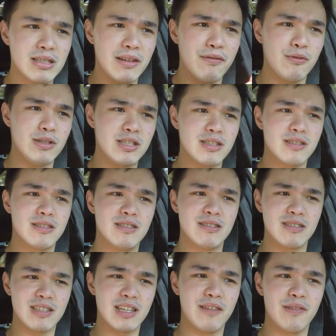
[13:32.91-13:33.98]
if we just
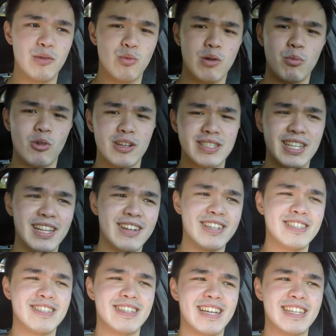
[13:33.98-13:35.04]
give it one more
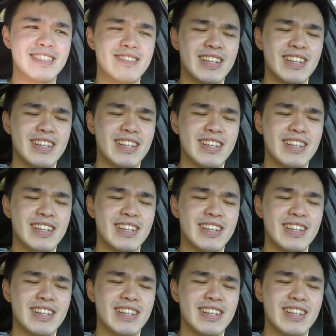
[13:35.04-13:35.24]
acceleration test right